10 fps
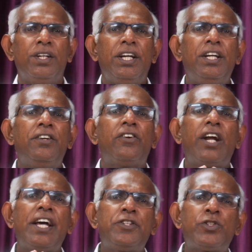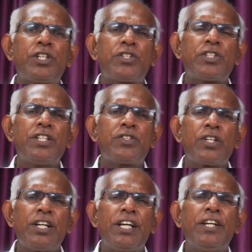In
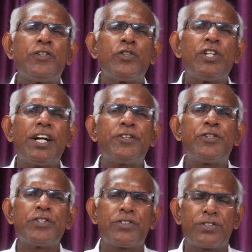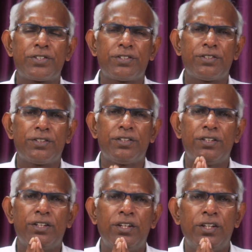righteousness, he judges.
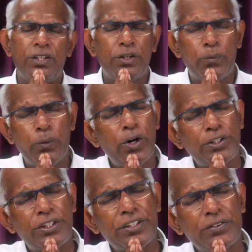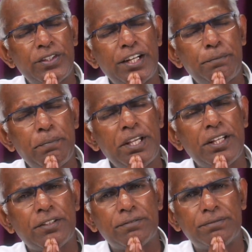Now, what does that mean?